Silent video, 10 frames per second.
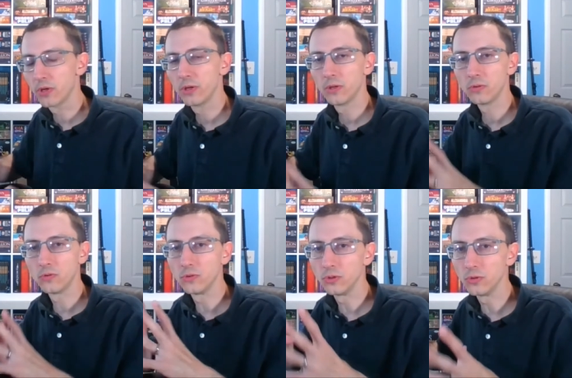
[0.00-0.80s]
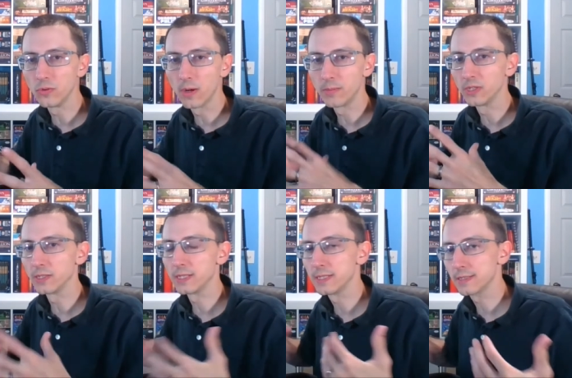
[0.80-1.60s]
new
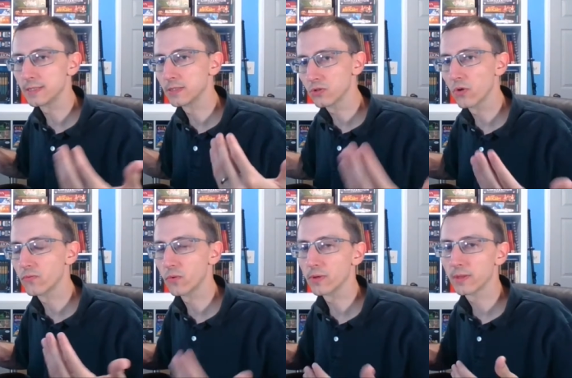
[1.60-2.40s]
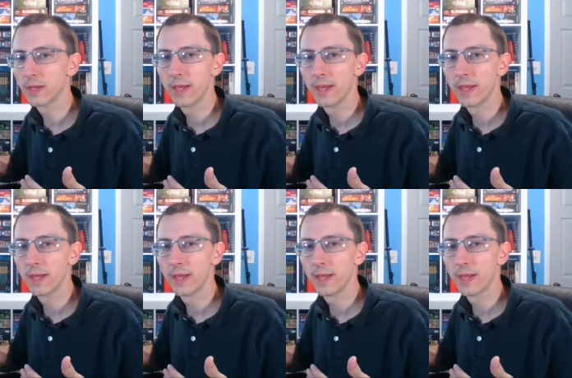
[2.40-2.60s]
abilities and so forth,